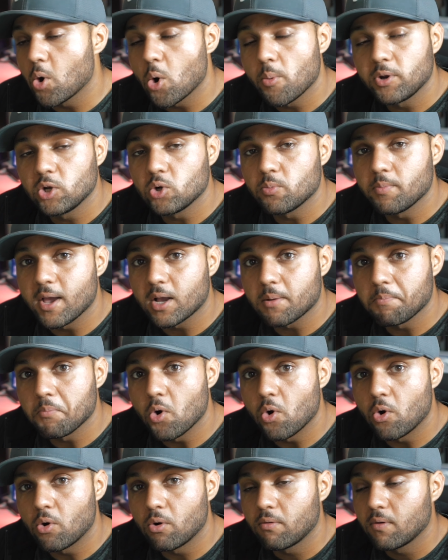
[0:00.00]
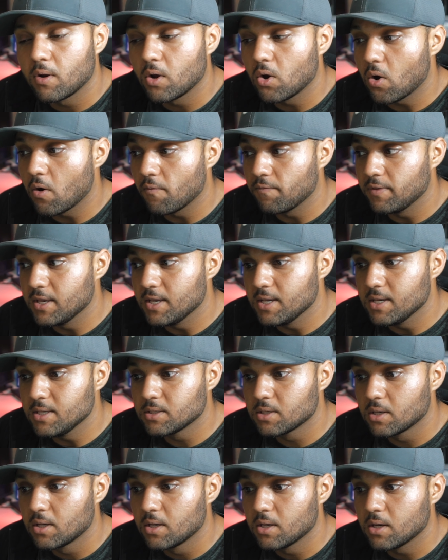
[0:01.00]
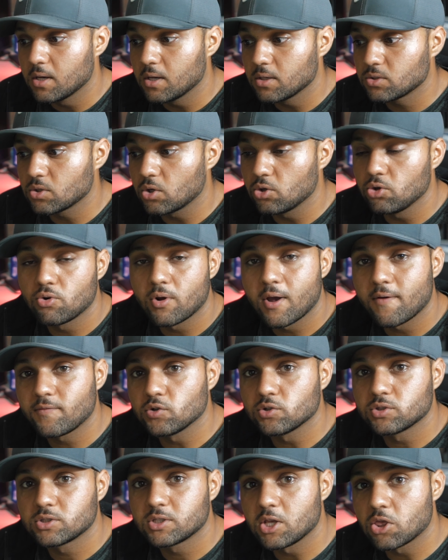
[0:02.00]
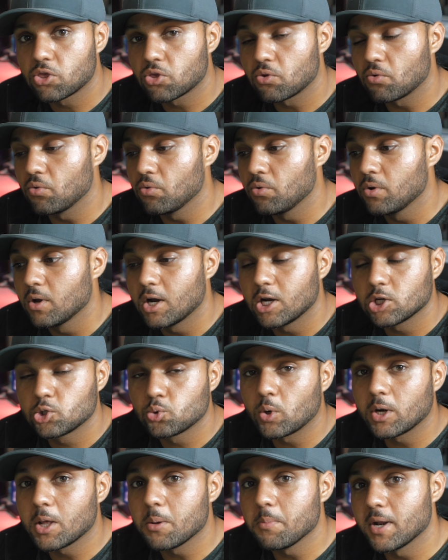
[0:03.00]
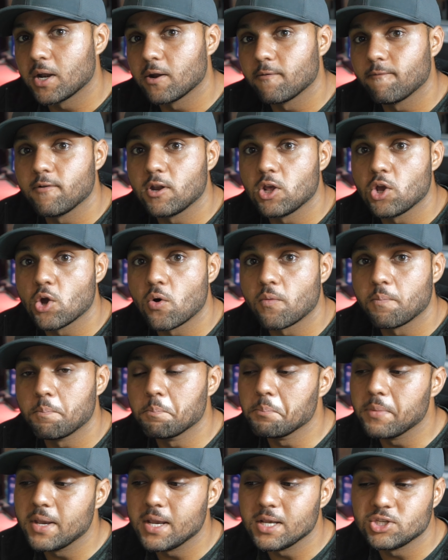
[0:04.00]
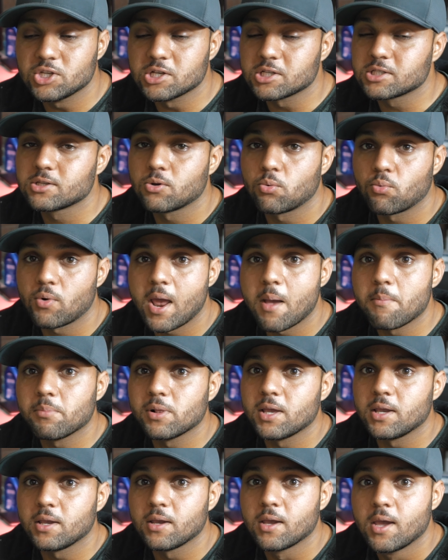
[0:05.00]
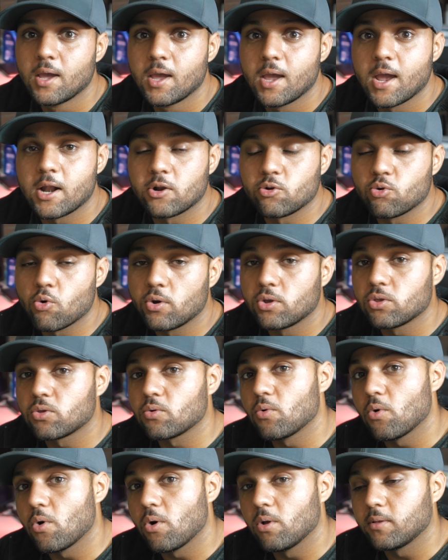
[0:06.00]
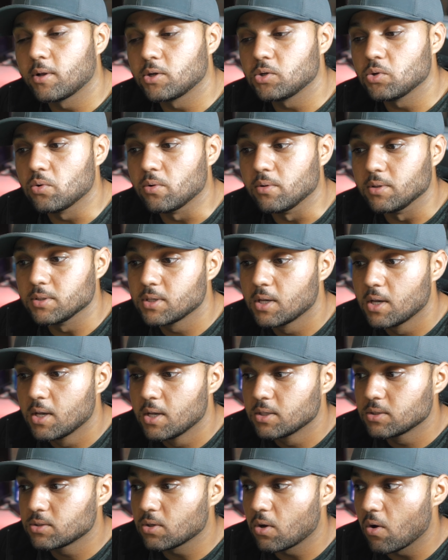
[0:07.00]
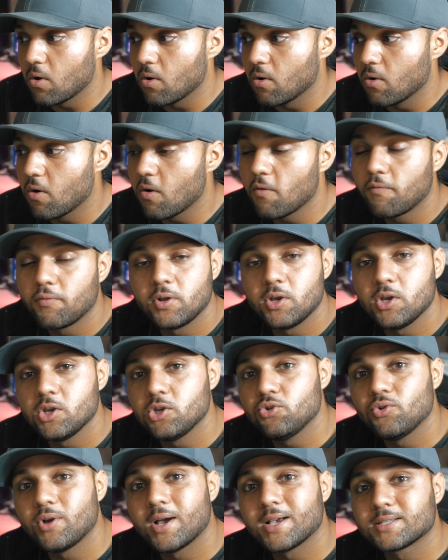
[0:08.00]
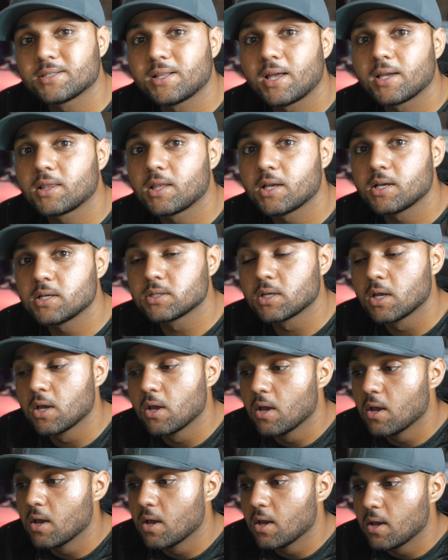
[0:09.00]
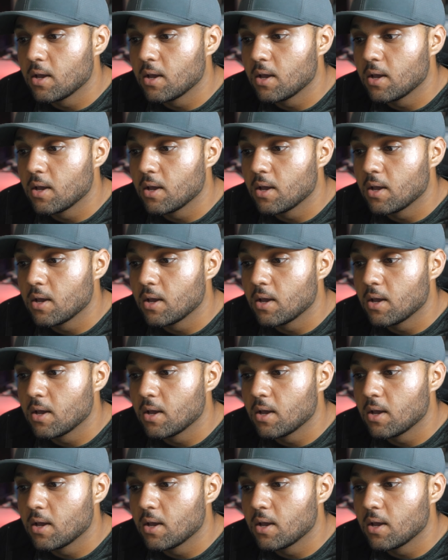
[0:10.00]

I'm hoping to make more of these so you don't have to sit through a 20 minute video of me just rambling and going through all the tools so hopefully you guys like this